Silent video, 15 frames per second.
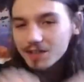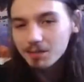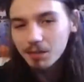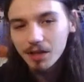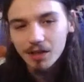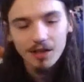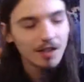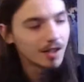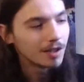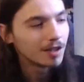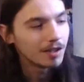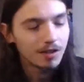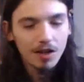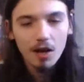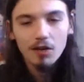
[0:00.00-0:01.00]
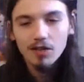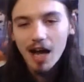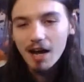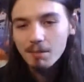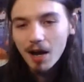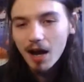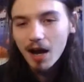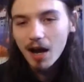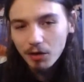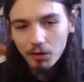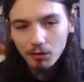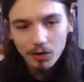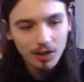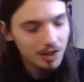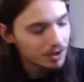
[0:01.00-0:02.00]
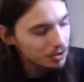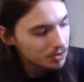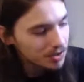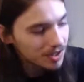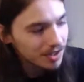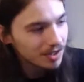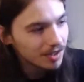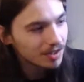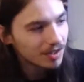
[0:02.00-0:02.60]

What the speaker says: But you know, I don't really use it